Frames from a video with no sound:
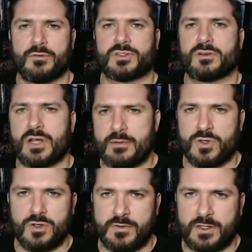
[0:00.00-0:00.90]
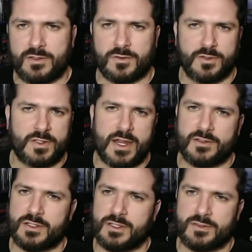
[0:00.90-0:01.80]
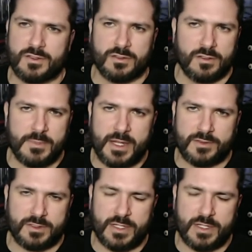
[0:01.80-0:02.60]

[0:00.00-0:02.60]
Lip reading: it was a great movie. Scorsese is still amazing.